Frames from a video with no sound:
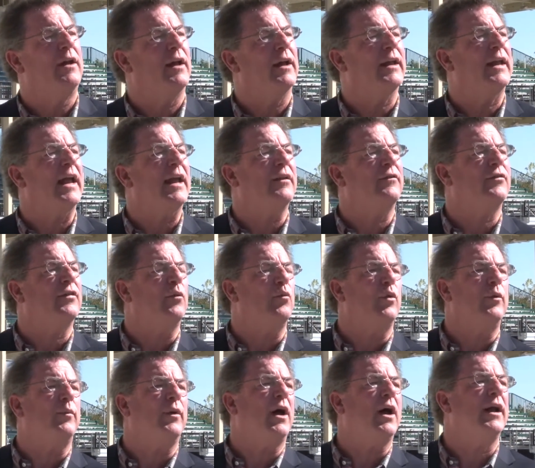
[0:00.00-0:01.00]
again,
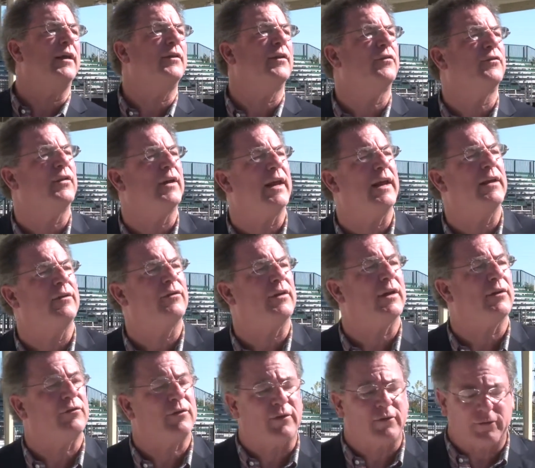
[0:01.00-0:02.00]
someone behind the scenes,
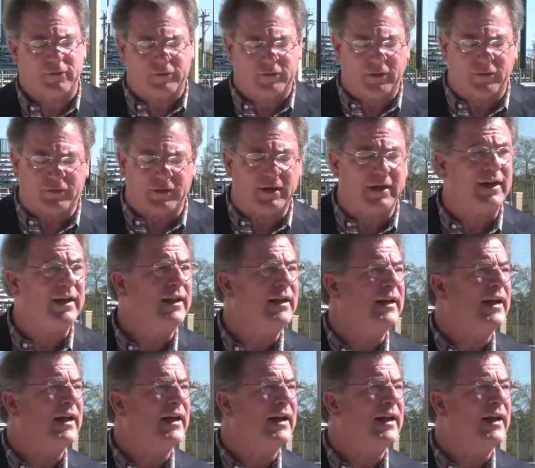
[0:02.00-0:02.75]
the Assistant